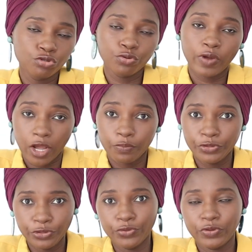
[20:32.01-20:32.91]
to
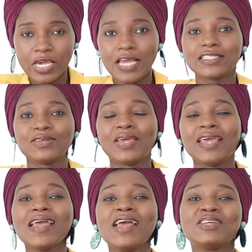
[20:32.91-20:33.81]
help you. Yes,
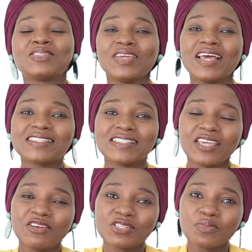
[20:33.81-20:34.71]
okay, so yes,
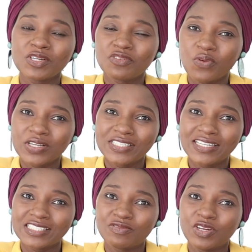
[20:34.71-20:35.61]
thank you so much for
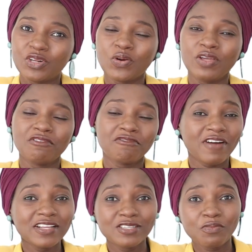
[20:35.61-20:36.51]
watching this video. If you
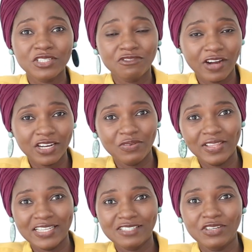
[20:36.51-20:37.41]
find so much value
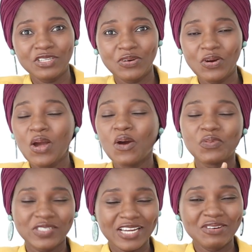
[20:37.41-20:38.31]
in this video,
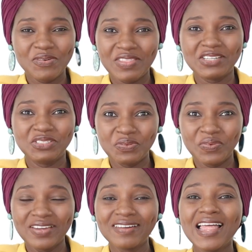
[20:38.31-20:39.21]
which I know that you
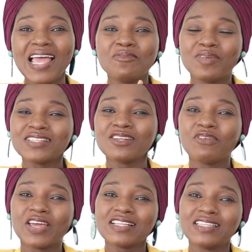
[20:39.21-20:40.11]
will, please
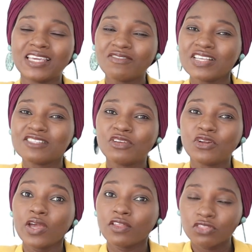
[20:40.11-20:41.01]
don't forget to give this
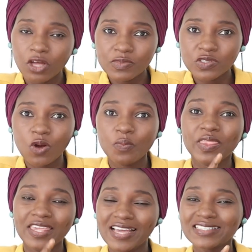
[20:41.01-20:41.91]
video a thumbs
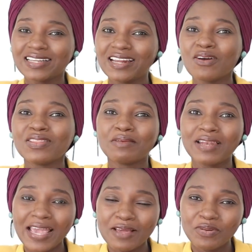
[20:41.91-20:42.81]
up. Yes, click on the
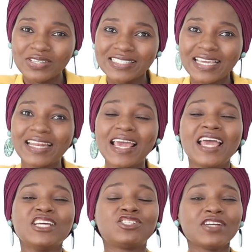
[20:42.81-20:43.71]
like button,
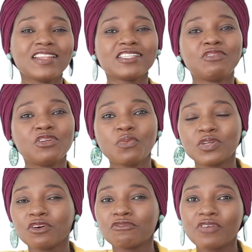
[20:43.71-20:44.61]
share this video
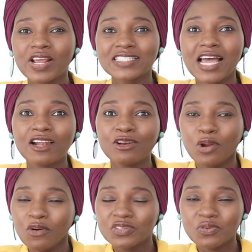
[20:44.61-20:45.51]
with your friends
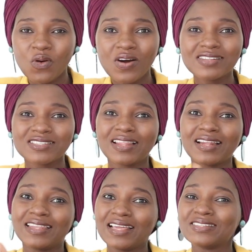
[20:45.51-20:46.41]
and loved ones so
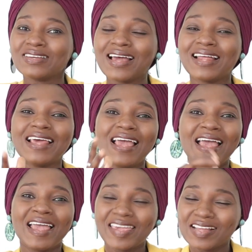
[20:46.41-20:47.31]
that they too can
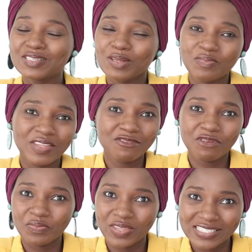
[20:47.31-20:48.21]
gain something
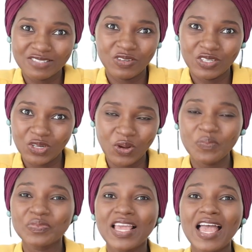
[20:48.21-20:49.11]
from this
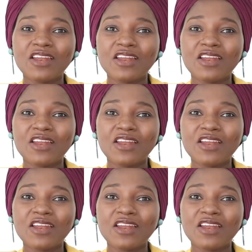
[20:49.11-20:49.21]
video.